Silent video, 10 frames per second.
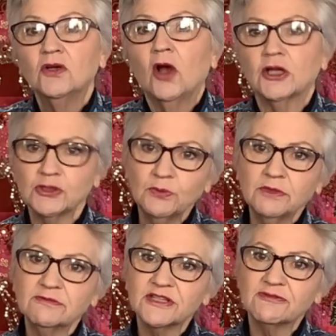I don't want to
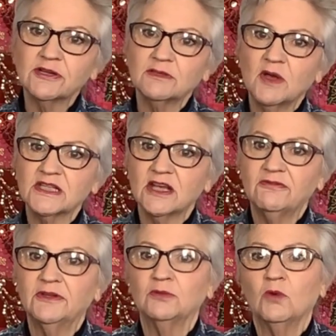restrict myself
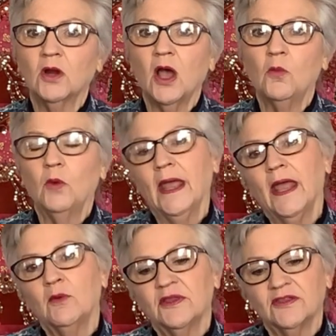with what I wear
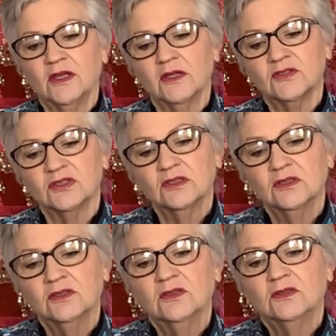with it,
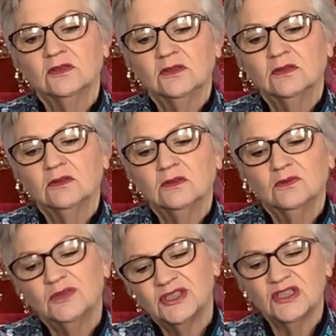
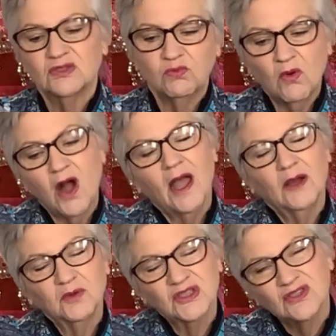which is why I
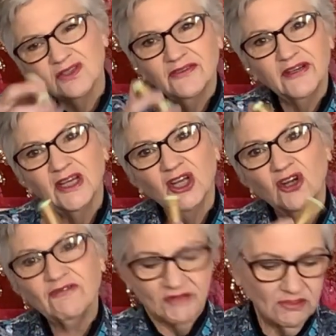was sort of going to go
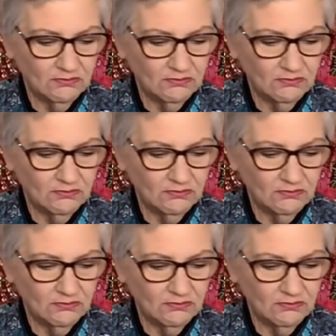for